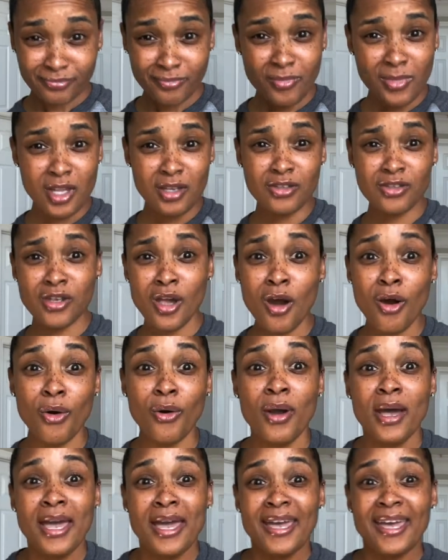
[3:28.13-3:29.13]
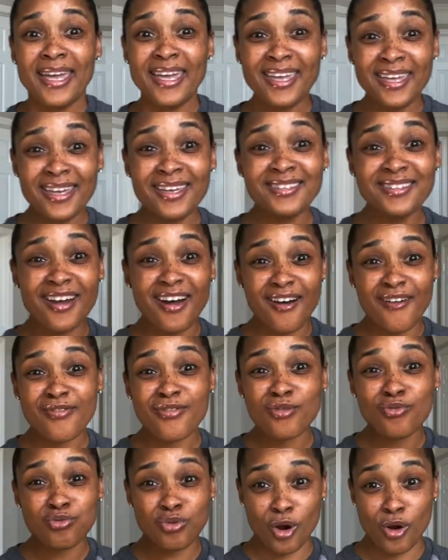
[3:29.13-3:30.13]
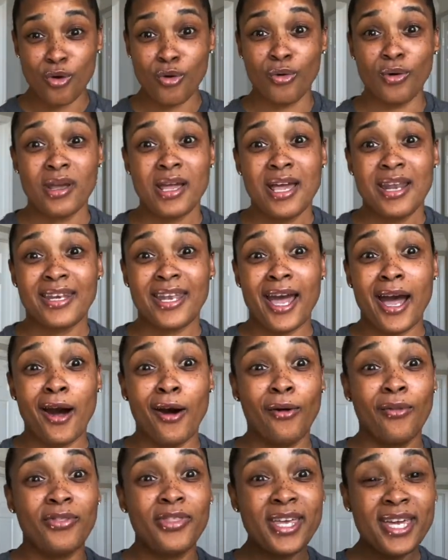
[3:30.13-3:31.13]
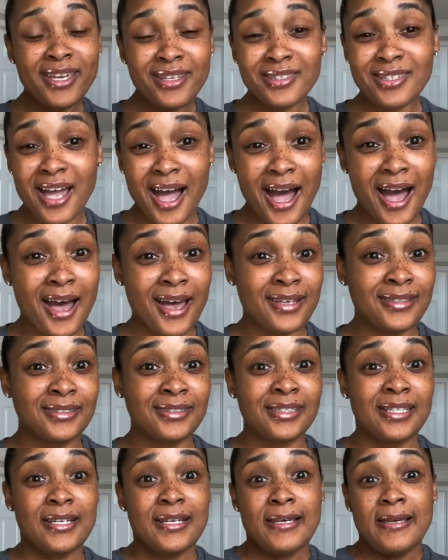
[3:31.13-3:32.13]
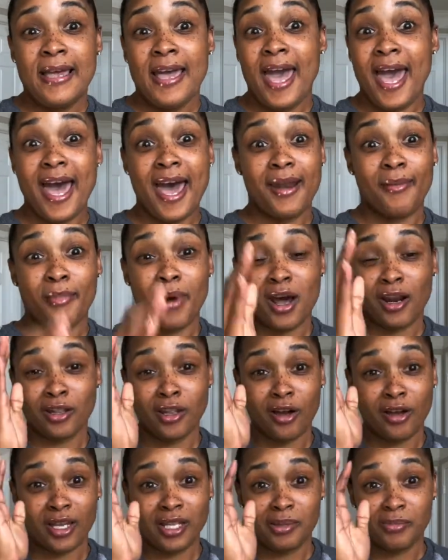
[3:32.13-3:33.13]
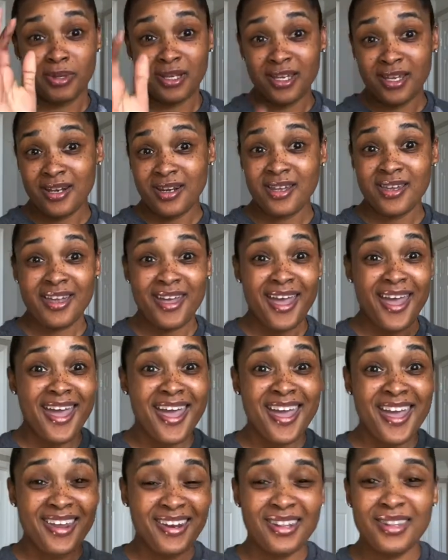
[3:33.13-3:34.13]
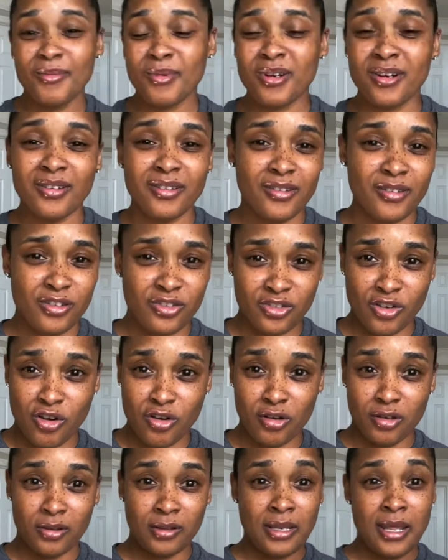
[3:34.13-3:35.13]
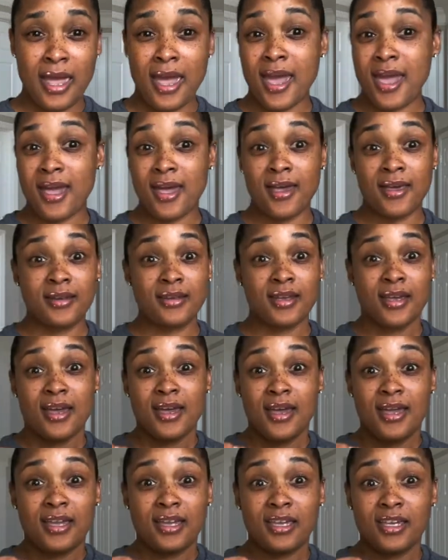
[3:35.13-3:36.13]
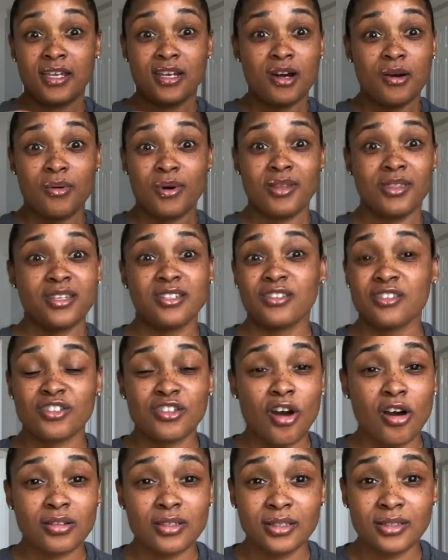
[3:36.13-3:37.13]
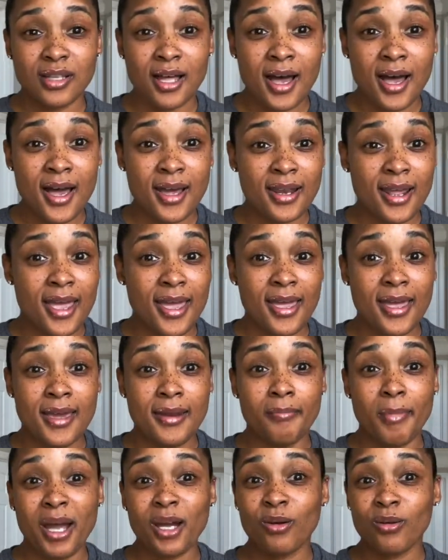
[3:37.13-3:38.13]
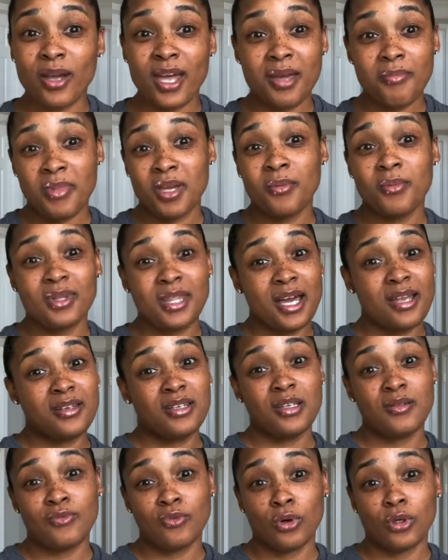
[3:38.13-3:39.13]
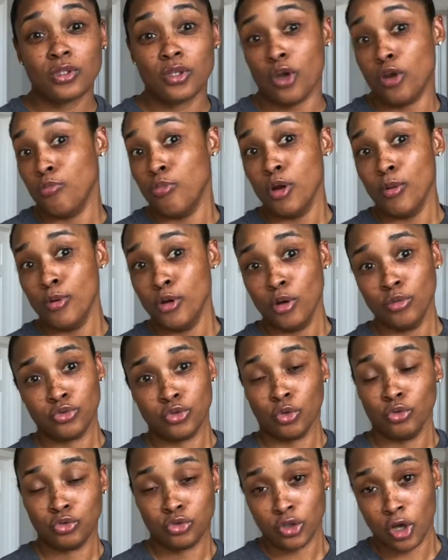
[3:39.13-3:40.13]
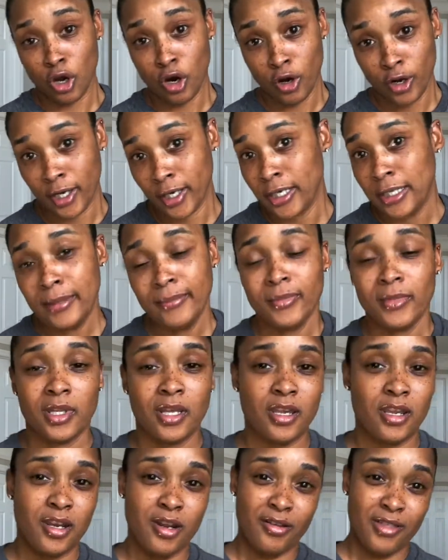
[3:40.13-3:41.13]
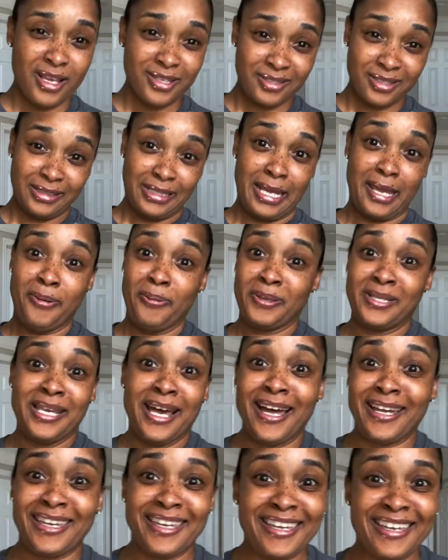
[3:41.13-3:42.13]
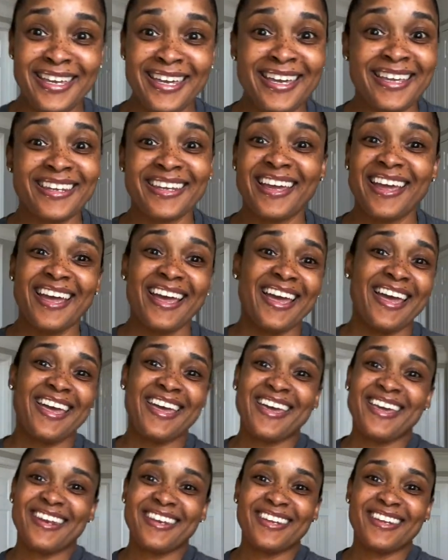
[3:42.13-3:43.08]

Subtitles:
So, End of the Road. Now, these guys had a monologue in the beginning and in the middle of the song, and you know what, they just talked a lot, and Michael came in with that deep voice, hey baby, I'm so sorry, that's as deep as I can get, and